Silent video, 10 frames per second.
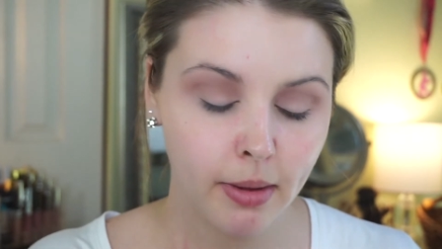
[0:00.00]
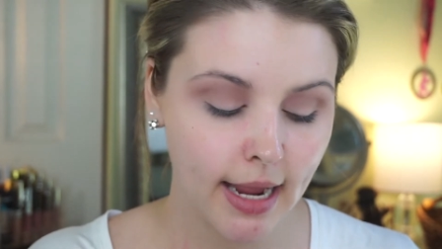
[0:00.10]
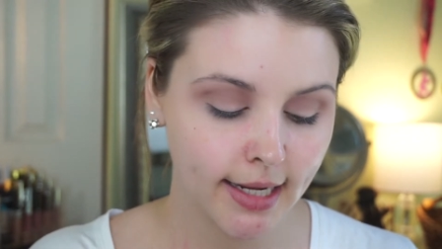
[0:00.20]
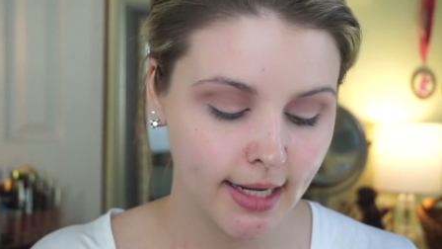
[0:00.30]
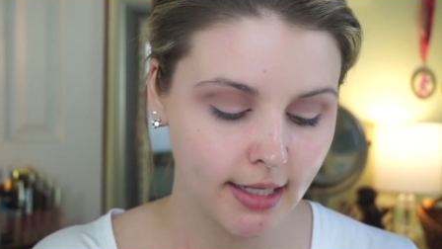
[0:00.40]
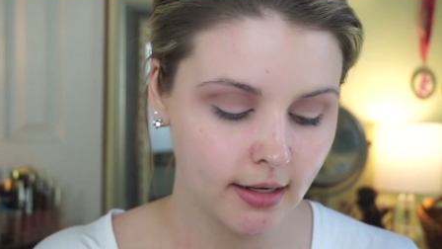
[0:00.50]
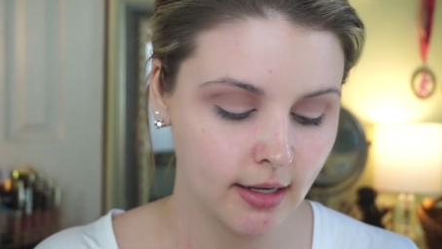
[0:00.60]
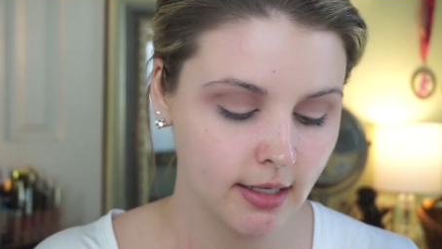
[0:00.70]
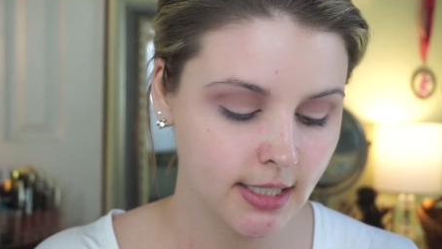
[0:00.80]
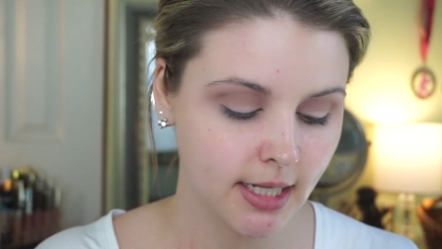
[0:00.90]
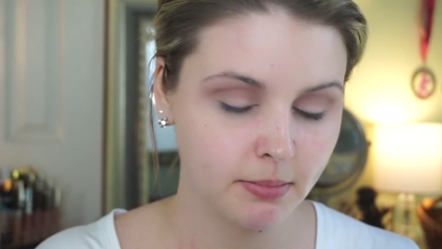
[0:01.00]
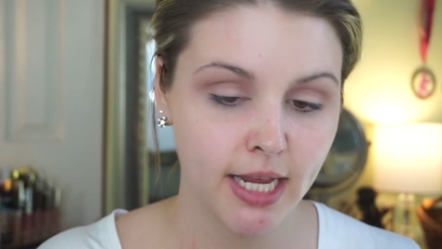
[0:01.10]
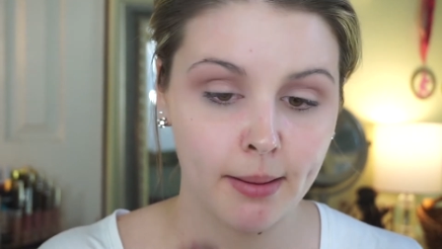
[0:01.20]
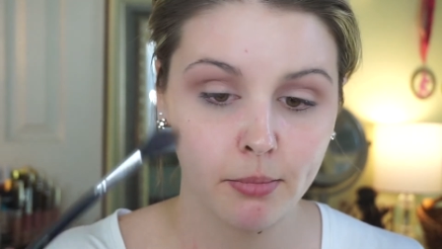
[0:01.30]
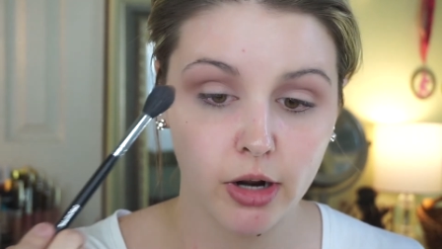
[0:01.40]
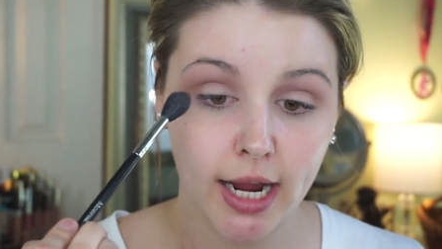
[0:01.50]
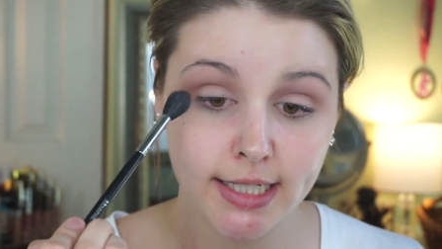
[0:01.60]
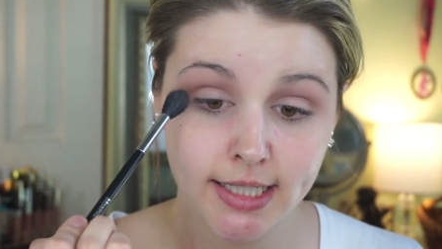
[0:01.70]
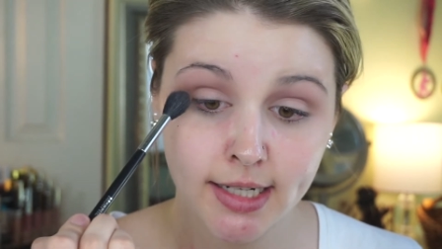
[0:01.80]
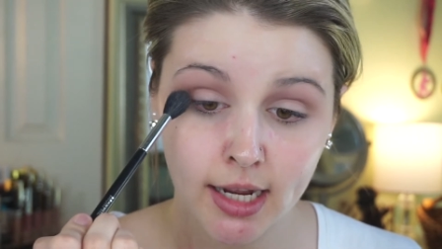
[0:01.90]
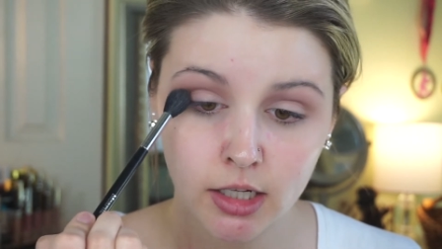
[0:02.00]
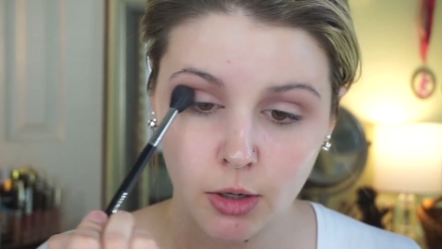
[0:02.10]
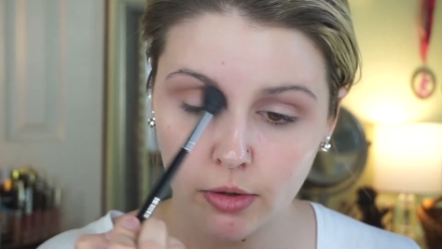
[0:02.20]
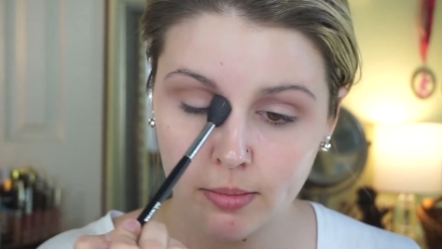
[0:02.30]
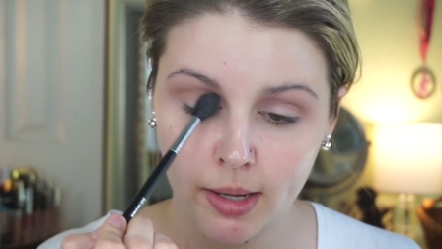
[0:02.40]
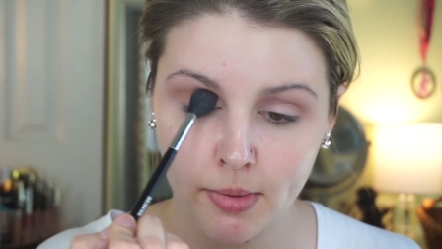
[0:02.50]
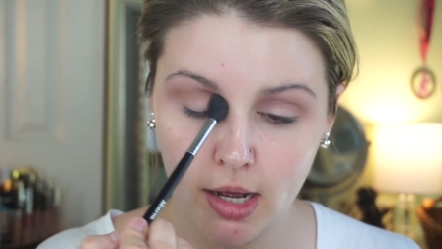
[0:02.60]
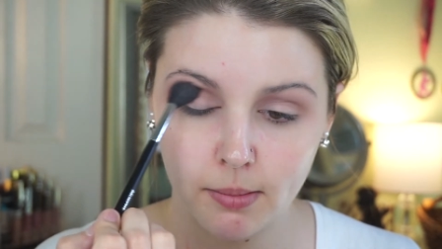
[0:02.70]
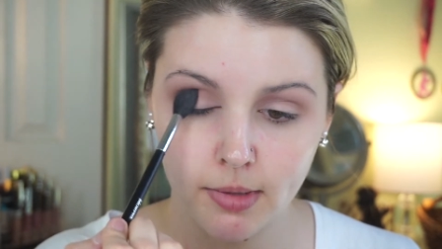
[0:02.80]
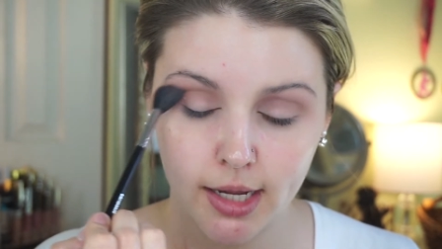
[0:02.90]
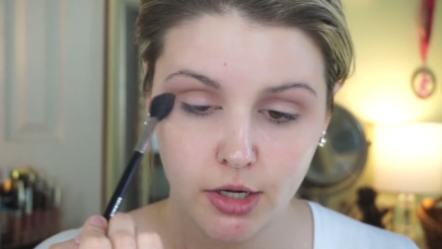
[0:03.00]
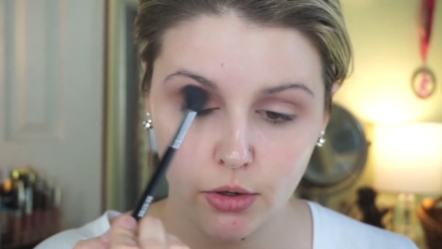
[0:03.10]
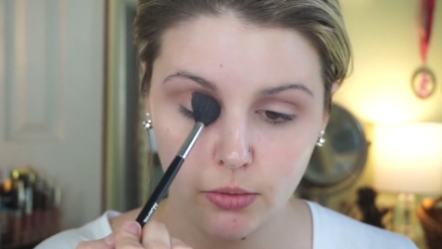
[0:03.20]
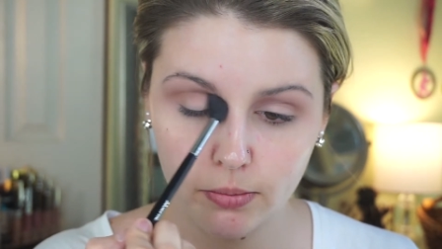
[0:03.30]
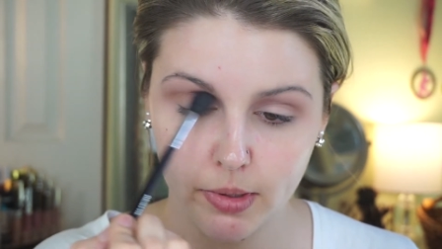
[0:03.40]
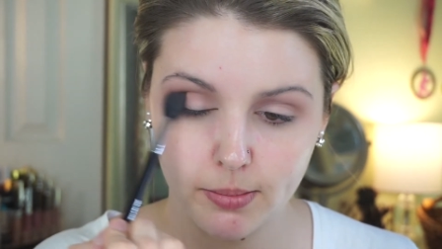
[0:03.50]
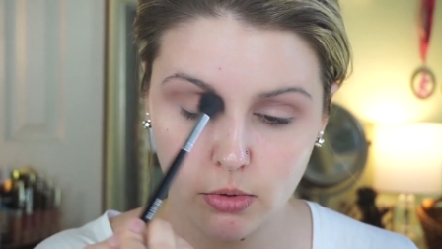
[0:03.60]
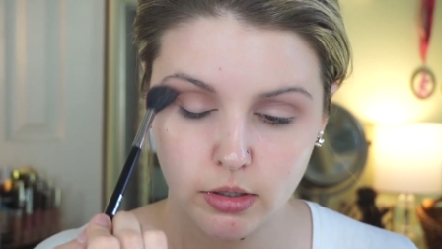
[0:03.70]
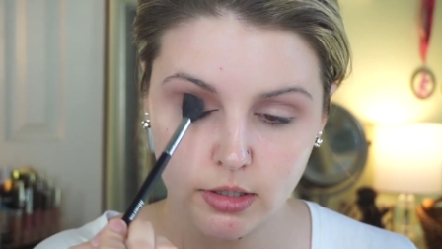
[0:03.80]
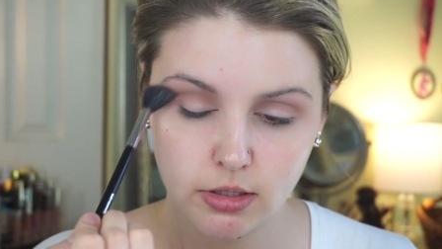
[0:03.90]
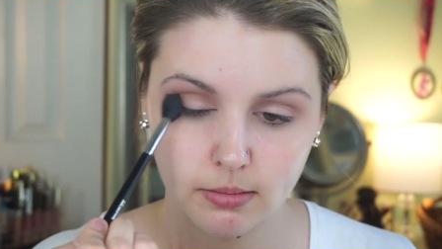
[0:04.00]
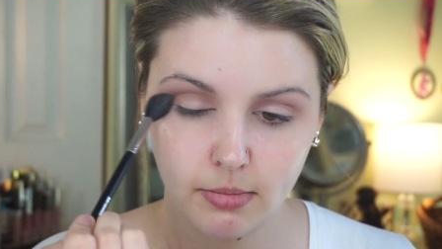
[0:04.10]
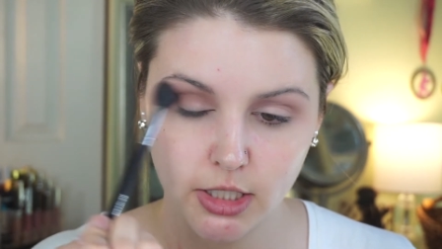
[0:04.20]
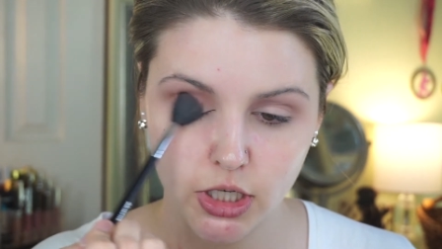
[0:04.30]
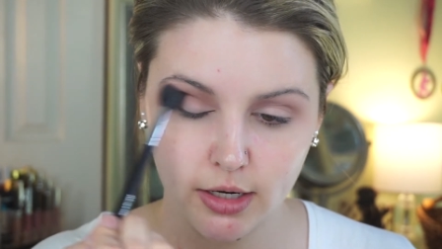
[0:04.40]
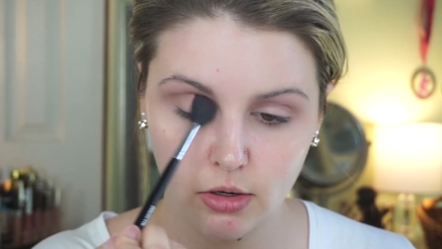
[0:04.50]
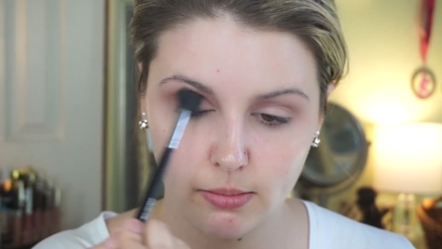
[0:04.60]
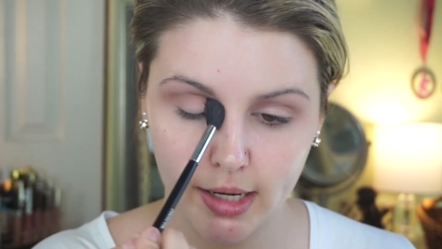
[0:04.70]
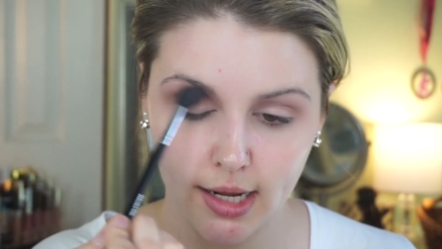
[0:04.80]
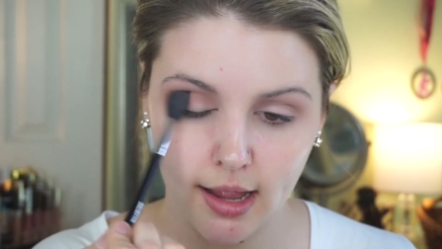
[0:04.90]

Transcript: back in September. I did not go with my mom. I know people on my channel might